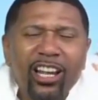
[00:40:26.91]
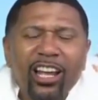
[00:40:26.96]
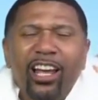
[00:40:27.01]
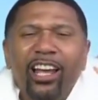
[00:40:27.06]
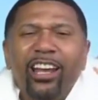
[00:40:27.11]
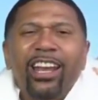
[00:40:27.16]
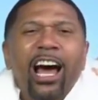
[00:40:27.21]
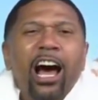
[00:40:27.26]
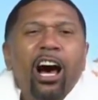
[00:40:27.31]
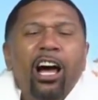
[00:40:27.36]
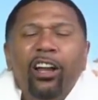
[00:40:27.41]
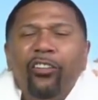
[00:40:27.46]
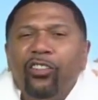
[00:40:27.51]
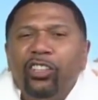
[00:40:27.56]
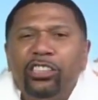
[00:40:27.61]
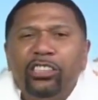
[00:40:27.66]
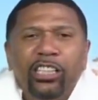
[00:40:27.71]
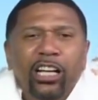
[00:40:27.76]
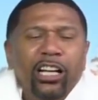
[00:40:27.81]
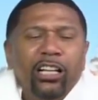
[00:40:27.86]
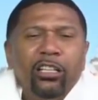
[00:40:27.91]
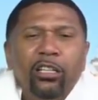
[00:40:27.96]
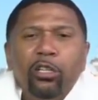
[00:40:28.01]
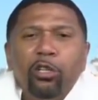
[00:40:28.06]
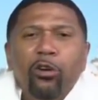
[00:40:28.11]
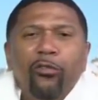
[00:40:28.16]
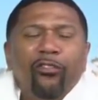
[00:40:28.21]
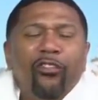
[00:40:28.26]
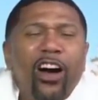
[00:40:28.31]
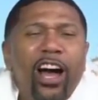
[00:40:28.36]
Now all of a sudden
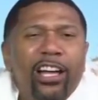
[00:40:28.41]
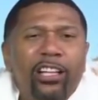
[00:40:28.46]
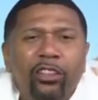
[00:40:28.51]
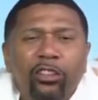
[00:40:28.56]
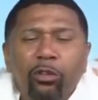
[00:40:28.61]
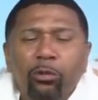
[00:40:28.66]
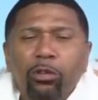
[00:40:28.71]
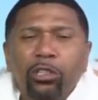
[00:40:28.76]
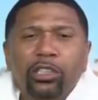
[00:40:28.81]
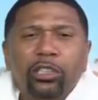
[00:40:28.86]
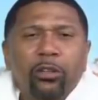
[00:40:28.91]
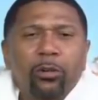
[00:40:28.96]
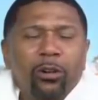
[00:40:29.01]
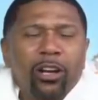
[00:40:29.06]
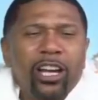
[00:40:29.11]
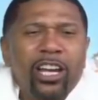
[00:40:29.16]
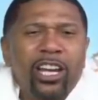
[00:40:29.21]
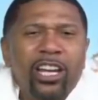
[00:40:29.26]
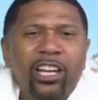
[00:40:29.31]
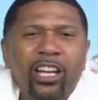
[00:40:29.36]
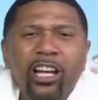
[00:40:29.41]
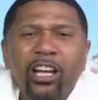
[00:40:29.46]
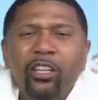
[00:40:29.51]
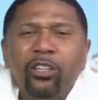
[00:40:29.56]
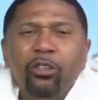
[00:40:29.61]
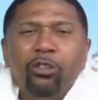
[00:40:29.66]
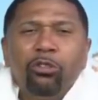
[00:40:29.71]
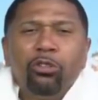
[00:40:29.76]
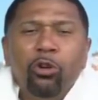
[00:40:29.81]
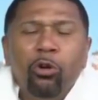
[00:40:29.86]
you're fighting through a screen, you're